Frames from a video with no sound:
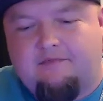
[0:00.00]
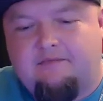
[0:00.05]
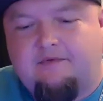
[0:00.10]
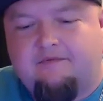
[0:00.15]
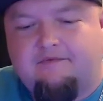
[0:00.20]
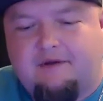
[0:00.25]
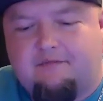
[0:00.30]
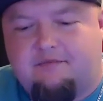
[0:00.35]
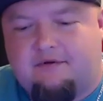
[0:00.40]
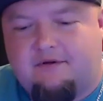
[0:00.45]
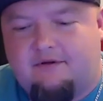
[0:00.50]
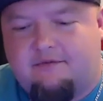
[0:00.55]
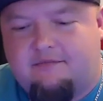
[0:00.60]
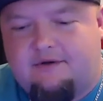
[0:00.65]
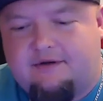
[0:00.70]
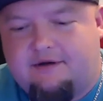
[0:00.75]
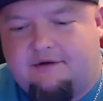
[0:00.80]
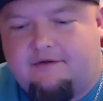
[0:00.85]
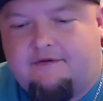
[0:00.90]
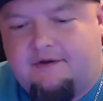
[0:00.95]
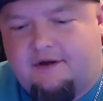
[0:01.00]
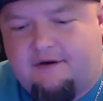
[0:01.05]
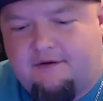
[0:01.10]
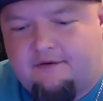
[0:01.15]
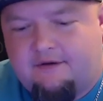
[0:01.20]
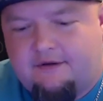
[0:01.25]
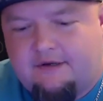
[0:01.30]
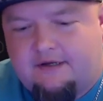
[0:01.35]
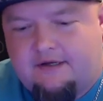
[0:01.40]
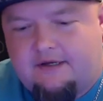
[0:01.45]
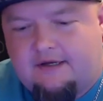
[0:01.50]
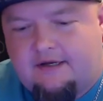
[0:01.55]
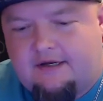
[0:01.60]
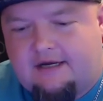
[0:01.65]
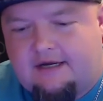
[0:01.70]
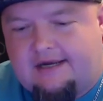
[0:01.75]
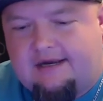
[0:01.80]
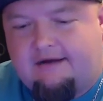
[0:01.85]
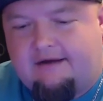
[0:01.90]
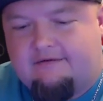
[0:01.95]
I've been vaping a little bit here and there,
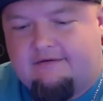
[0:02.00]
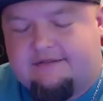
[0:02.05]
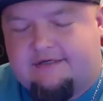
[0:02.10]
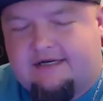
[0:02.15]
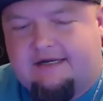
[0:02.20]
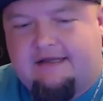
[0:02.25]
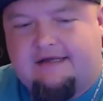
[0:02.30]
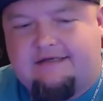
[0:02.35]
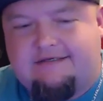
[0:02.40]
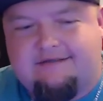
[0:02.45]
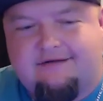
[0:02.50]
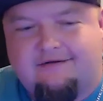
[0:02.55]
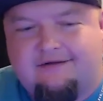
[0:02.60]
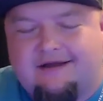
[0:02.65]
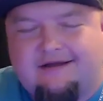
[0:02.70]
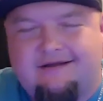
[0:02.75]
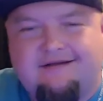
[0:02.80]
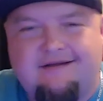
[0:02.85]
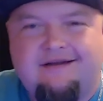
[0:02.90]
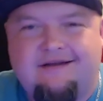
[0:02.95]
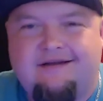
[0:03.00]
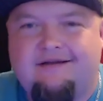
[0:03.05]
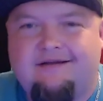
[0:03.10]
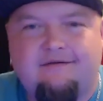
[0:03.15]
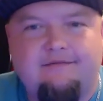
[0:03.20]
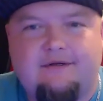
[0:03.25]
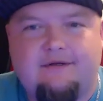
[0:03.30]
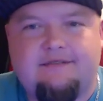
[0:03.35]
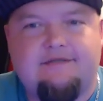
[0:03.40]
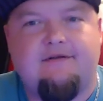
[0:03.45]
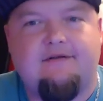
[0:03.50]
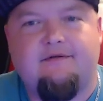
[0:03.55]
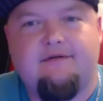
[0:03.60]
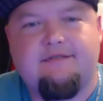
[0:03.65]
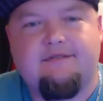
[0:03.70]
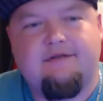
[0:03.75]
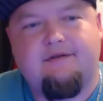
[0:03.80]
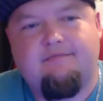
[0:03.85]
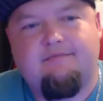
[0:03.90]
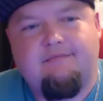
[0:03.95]
and I was kind of like still like, yeah, still
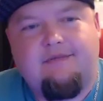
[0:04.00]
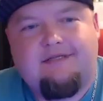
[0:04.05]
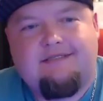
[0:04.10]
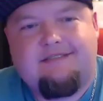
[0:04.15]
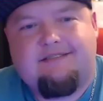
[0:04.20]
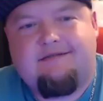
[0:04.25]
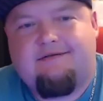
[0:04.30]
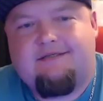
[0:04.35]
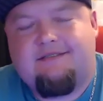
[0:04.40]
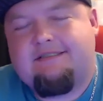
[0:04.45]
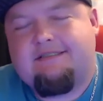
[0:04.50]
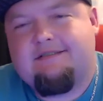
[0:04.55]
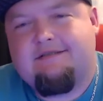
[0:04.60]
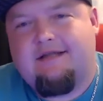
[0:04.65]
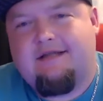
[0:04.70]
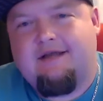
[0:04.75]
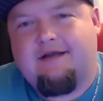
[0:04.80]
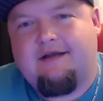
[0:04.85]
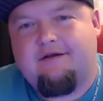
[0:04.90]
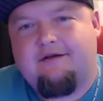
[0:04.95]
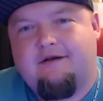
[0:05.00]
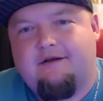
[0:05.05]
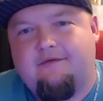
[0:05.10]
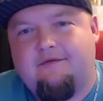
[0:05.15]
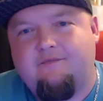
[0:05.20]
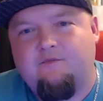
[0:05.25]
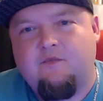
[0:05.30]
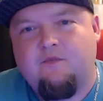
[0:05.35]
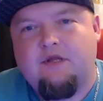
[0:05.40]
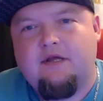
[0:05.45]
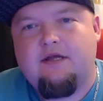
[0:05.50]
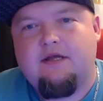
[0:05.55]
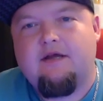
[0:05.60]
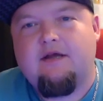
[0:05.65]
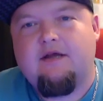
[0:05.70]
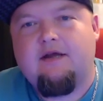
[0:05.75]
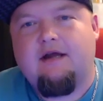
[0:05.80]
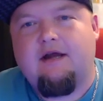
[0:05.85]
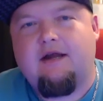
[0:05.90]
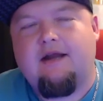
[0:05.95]
it's it's just not that good.
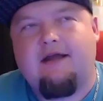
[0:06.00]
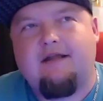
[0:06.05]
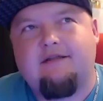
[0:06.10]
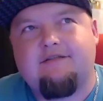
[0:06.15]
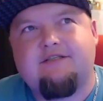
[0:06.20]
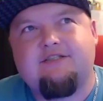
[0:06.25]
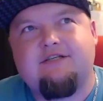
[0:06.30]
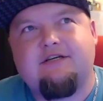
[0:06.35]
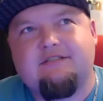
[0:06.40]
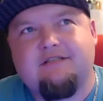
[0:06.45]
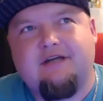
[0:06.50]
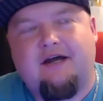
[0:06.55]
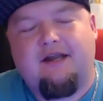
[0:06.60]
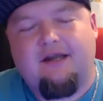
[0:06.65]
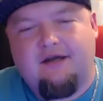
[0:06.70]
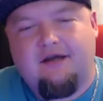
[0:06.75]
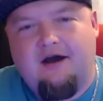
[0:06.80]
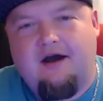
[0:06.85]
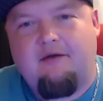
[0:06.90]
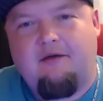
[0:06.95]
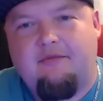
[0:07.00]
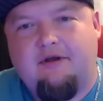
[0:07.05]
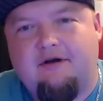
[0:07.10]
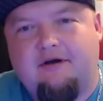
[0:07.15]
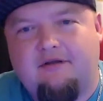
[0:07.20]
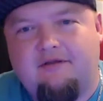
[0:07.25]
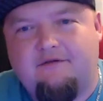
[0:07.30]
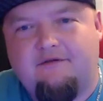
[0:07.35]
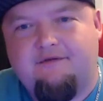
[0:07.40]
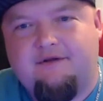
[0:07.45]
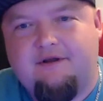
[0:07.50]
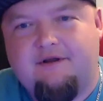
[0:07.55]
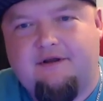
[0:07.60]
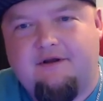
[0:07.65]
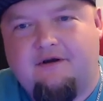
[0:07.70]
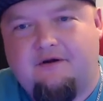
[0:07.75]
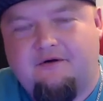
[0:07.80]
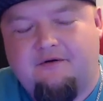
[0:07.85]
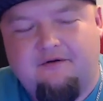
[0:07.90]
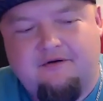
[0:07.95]
And I just got a comment on the
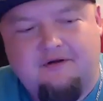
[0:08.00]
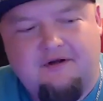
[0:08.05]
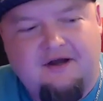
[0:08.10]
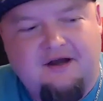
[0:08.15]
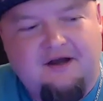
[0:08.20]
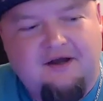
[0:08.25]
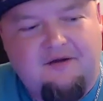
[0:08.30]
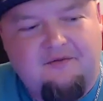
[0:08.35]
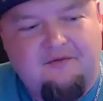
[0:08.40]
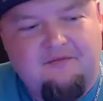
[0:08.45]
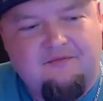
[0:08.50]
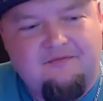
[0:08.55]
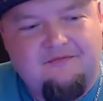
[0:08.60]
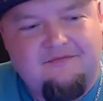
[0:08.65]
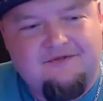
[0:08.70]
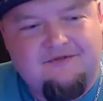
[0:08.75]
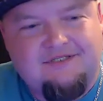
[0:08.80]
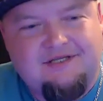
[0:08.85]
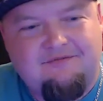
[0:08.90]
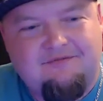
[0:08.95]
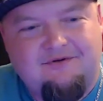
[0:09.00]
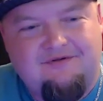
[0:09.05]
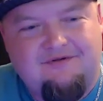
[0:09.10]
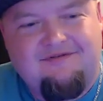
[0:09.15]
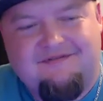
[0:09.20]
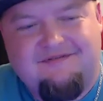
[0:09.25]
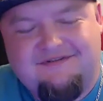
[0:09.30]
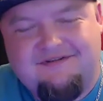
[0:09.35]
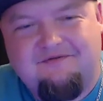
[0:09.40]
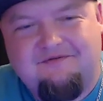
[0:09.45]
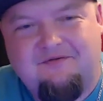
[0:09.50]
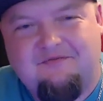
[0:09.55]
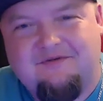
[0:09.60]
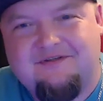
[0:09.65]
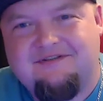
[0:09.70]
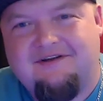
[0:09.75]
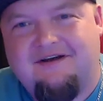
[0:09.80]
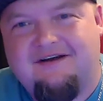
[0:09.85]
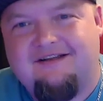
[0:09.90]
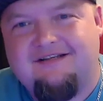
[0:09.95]
video. Um, some someone
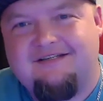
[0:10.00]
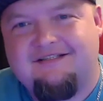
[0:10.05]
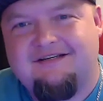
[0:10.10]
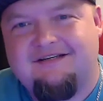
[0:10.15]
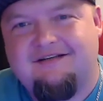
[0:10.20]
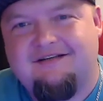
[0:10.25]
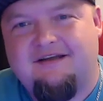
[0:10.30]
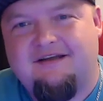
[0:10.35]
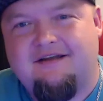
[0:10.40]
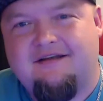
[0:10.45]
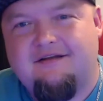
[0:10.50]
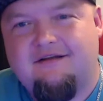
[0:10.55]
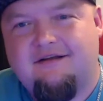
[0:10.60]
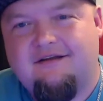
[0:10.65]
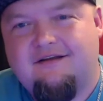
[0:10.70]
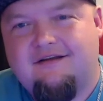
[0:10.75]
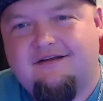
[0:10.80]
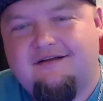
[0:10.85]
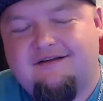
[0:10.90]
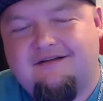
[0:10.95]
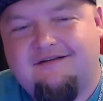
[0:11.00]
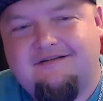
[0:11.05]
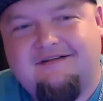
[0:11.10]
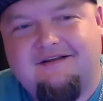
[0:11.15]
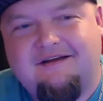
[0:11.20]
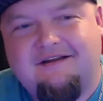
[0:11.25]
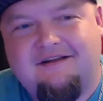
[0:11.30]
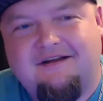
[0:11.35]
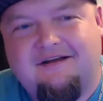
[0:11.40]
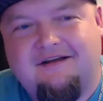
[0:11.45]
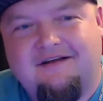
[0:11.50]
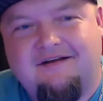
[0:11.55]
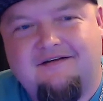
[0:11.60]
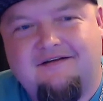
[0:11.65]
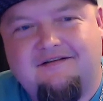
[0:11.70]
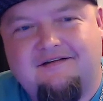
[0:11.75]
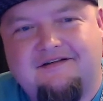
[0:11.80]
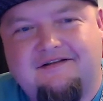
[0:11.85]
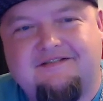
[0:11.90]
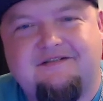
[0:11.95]
was talking to me like that.
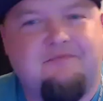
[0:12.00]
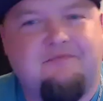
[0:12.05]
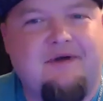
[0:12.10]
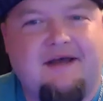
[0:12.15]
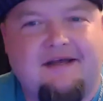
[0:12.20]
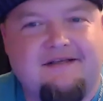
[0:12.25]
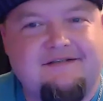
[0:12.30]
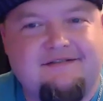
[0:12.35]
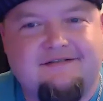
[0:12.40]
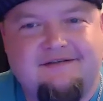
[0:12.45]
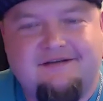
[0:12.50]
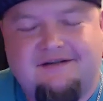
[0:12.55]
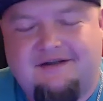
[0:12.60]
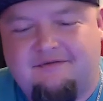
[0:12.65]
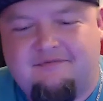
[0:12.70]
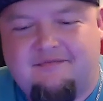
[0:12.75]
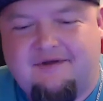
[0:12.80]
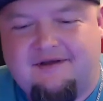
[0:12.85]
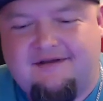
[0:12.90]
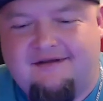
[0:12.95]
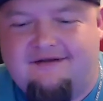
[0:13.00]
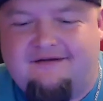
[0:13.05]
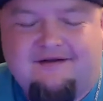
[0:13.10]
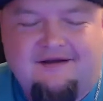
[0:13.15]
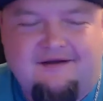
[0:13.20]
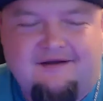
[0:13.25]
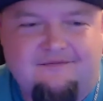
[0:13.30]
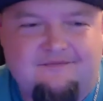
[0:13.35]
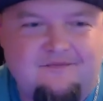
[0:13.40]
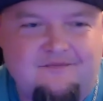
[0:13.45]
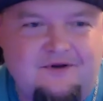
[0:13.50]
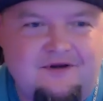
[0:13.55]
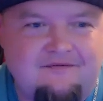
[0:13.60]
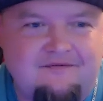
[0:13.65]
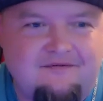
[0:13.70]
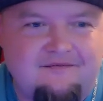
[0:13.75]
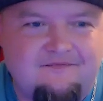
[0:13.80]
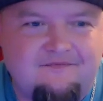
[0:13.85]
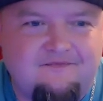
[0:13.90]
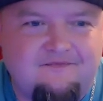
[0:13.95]
Uh, it's the best, and I'm like, okay, whatever.